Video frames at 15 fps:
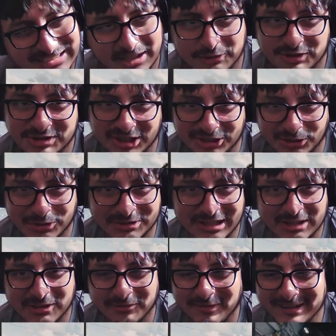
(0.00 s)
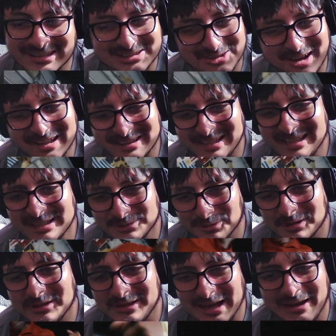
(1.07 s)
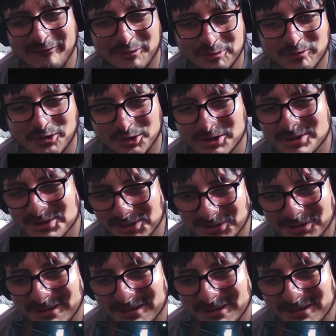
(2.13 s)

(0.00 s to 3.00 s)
a Cristiano Ronaldo fan, so I think he's running out for Portugal.